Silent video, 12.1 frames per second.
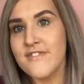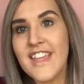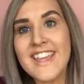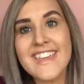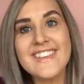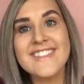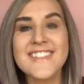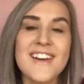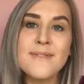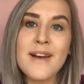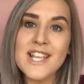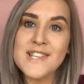Thank you
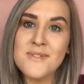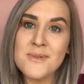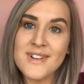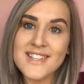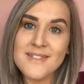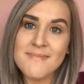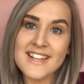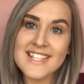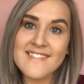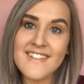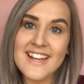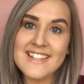so much for watching my
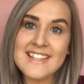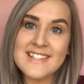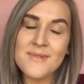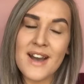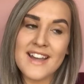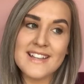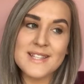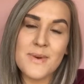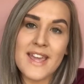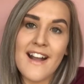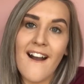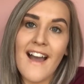Psoriasis Awareness
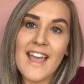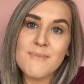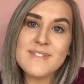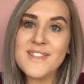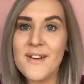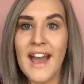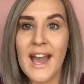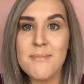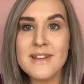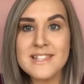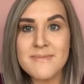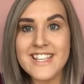Week. I am so
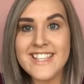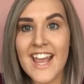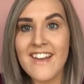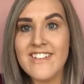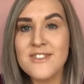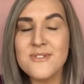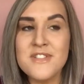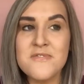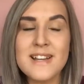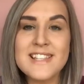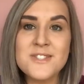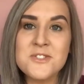happy to be sharing all of
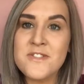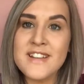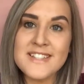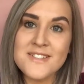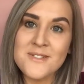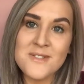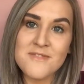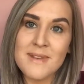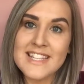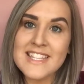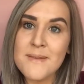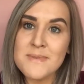my stories and all of
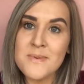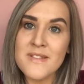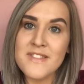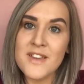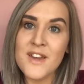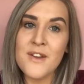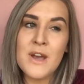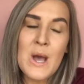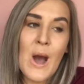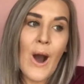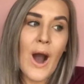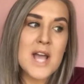my tips with you.
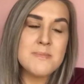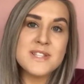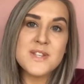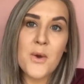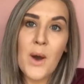I'm so